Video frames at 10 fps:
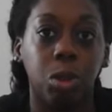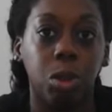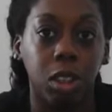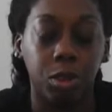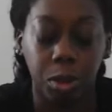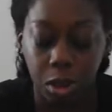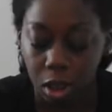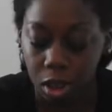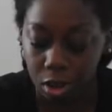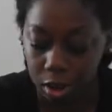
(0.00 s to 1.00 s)
whole, it's
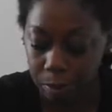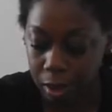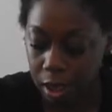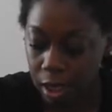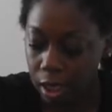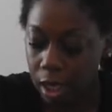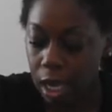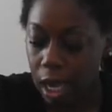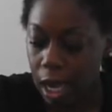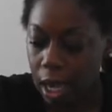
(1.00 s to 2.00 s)
$4.
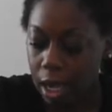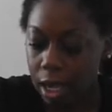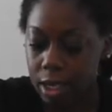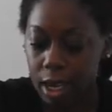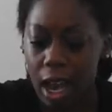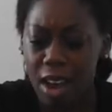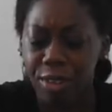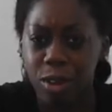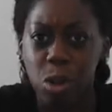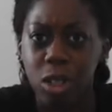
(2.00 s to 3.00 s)
And
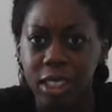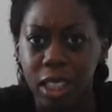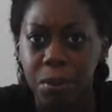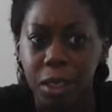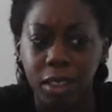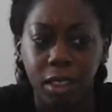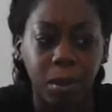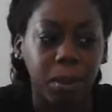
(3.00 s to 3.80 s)
of course I picked it up.